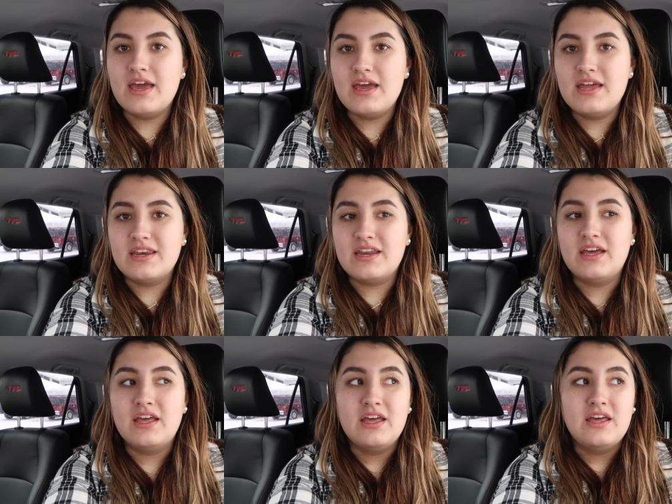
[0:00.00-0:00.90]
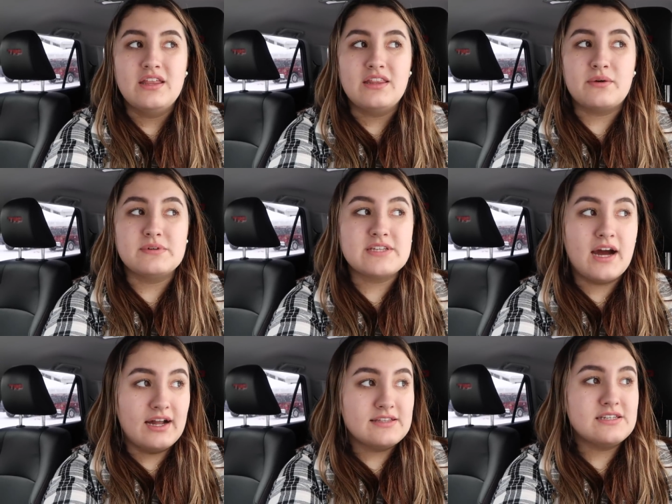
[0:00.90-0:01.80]
In like
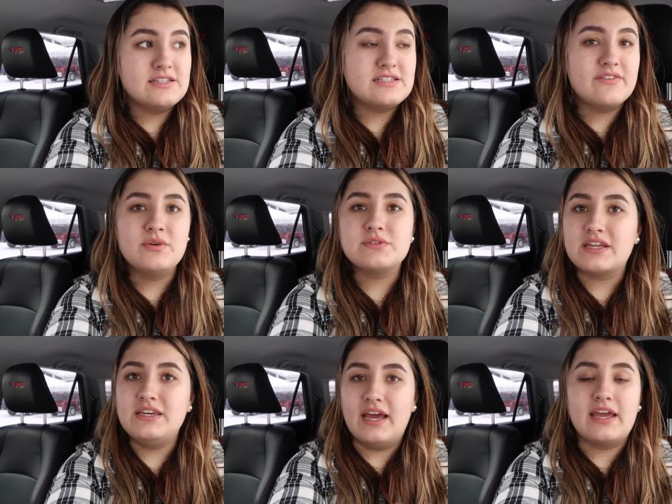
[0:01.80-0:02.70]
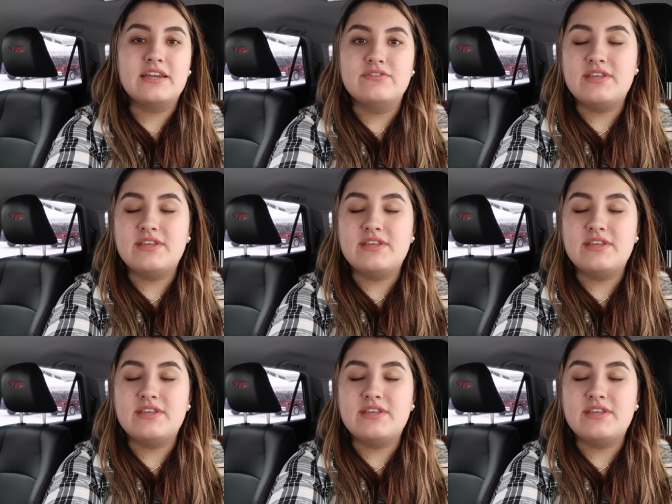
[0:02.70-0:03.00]
Wisconsin and stuff, it was like negative